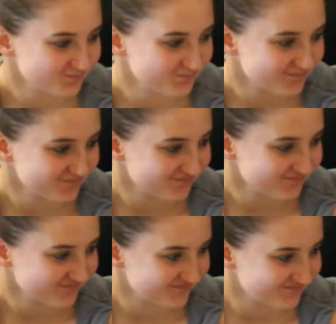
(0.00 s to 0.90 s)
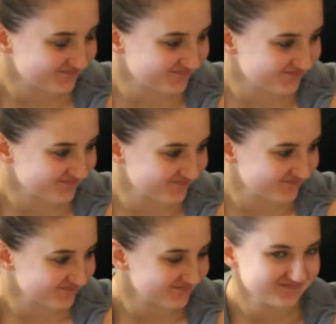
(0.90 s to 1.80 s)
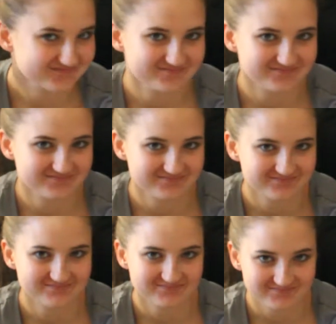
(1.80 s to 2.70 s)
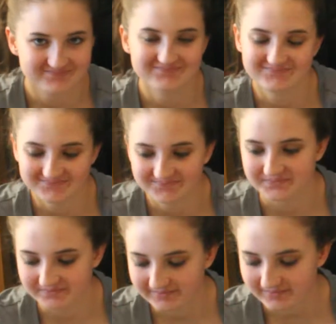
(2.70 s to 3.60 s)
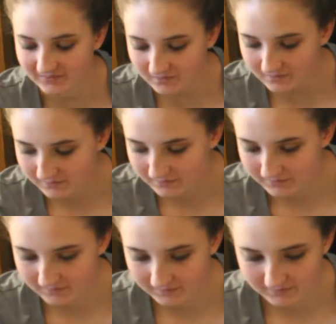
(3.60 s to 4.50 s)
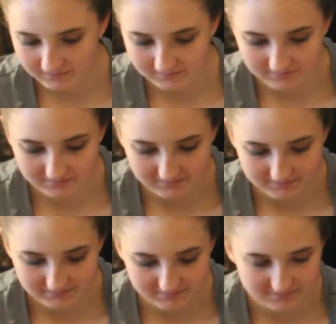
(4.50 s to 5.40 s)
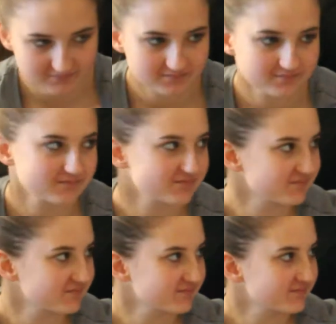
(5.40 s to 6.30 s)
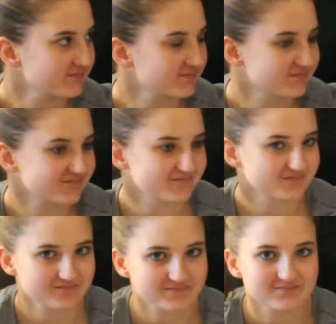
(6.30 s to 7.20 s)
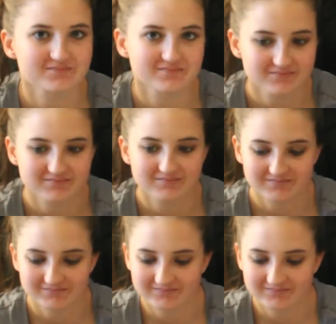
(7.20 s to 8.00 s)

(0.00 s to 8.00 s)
(not speaking)